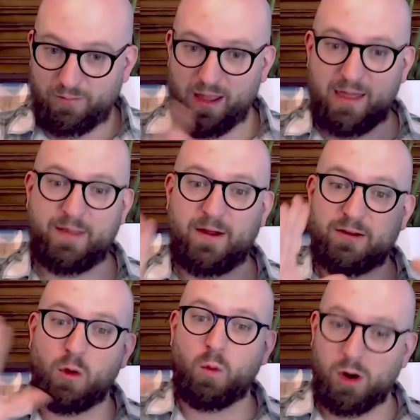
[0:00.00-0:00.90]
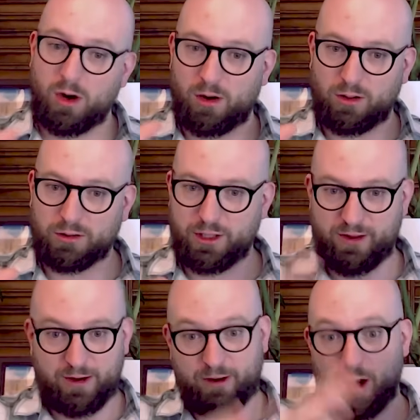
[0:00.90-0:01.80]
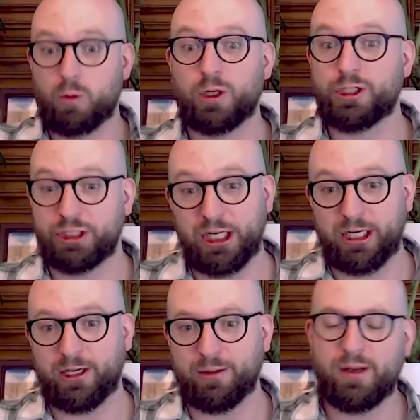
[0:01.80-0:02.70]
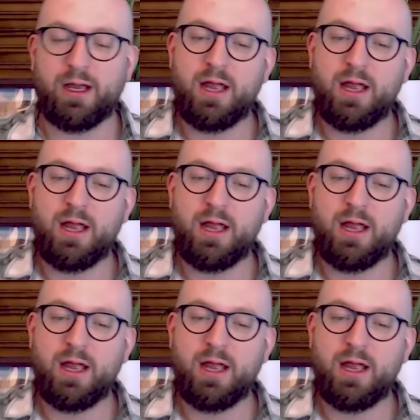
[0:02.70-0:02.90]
that there's a regime